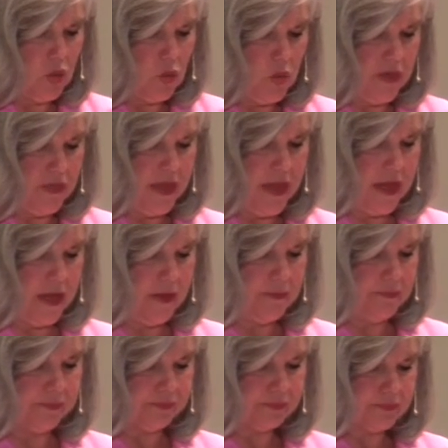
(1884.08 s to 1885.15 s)
with
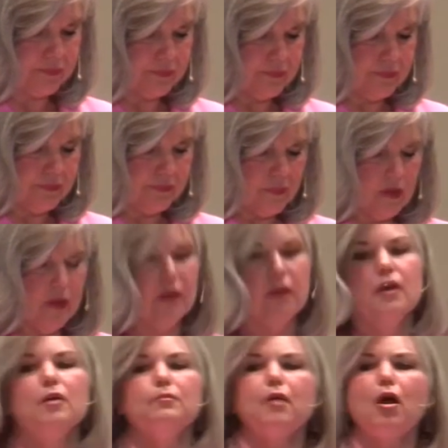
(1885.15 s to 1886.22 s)
Him.
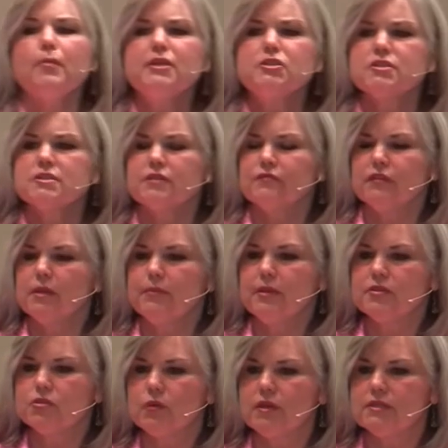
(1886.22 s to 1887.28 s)
Paul mentions in
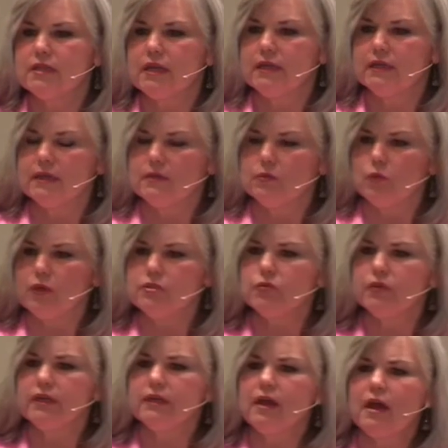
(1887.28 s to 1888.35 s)
Philippians 1 time,
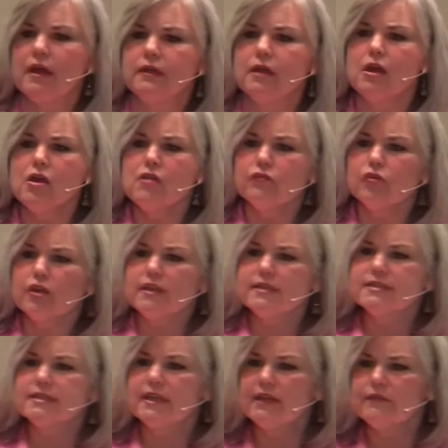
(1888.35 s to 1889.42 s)
129, for it
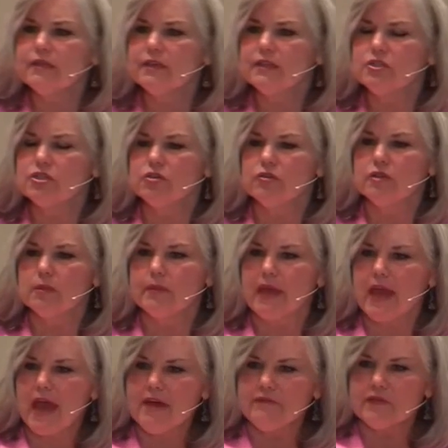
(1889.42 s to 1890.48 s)
is given unto you in the
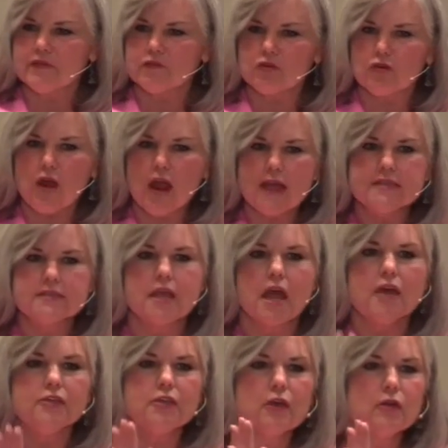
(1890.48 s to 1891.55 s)
behalf of Christ
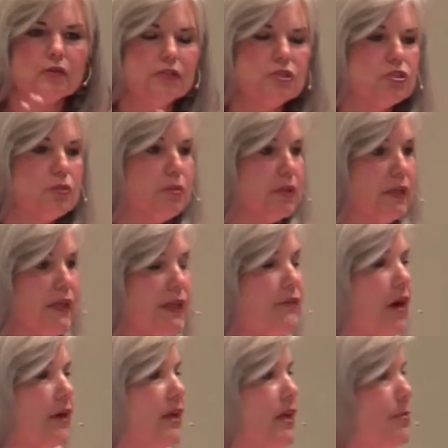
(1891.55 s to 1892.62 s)
not only to believe
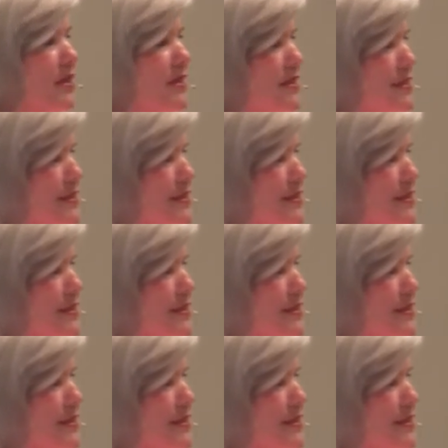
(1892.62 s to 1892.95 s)
on him, but to